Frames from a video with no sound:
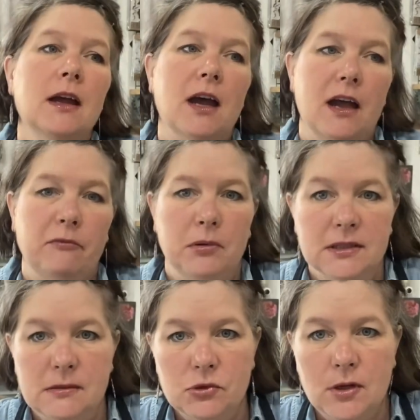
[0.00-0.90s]
I've put
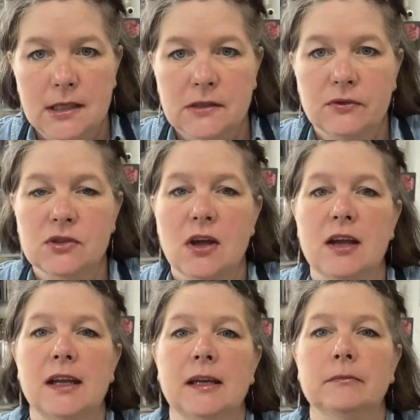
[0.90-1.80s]
some transfers on
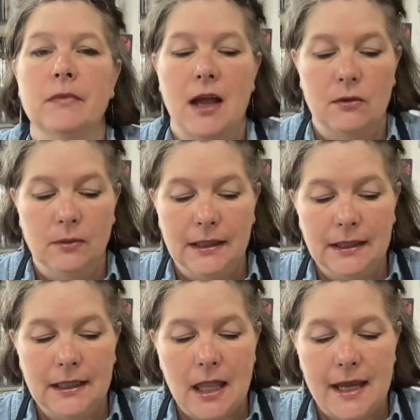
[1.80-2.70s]
it, I
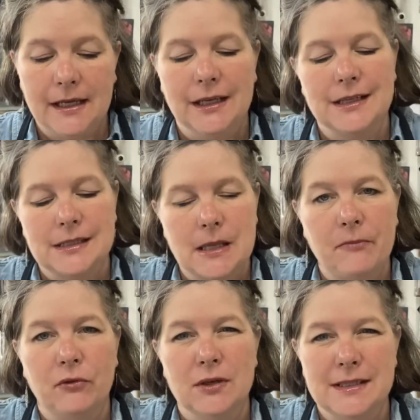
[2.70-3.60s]
really like it, except
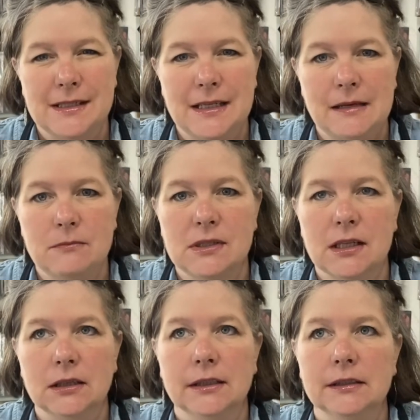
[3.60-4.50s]
for it seems a
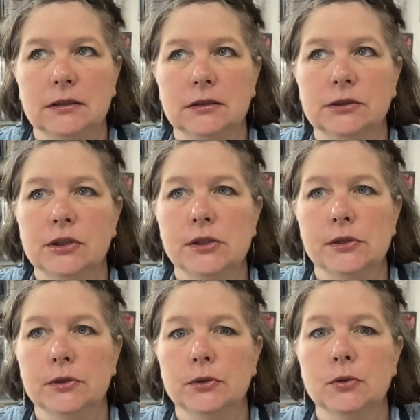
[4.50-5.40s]
little
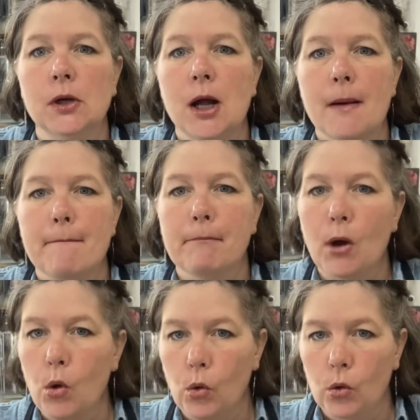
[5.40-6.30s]
too
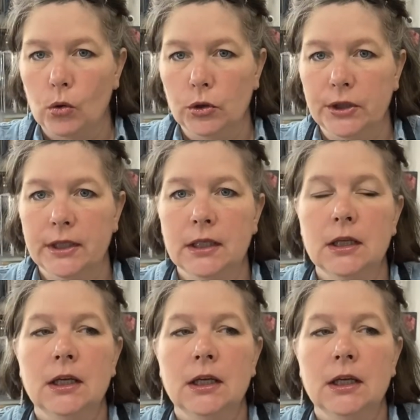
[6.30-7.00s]
bold